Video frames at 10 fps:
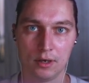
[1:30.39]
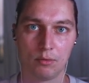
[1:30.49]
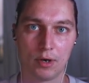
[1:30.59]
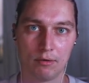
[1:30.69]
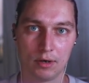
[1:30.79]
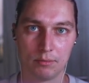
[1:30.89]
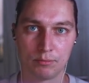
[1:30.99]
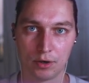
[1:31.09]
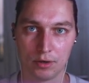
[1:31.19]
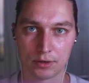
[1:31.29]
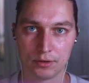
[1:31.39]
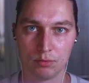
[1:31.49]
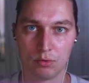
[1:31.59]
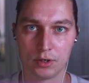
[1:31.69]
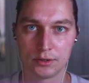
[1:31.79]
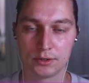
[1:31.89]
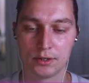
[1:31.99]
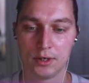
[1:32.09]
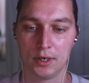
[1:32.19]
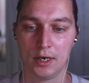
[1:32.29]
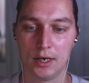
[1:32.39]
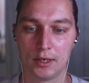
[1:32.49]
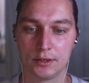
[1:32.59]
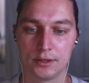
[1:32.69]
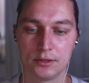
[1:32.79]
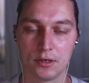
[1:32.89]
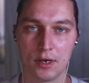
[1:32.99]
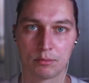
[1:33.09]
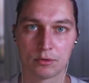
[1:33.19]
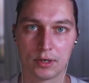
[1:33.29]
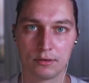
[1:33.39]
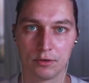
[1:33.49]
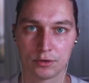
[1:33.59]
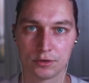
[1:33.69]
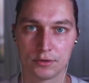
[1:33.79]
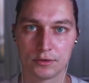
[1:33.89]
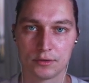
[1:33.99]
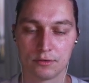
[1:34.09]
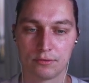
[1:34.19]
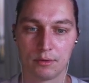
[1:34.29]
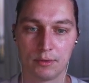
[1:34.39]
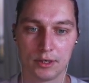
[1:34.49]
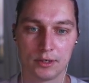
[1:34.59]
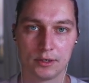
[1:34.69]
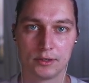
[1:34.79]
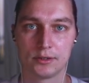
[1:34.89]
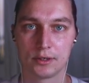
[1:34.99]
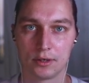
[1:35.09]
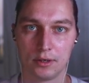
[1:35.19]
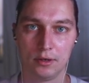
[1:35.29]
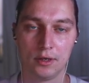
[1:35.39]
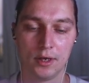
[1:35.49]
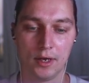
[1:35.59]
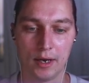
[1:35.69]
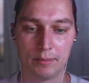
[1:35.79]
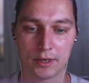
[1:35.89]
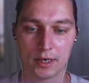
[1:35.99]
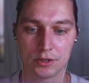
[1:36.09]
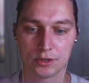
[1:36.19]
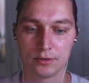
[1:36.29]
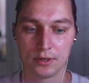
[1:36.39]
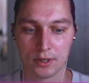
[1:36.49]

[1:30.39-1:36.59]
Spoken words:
whatever product you want and easily upgrade versions from a single application.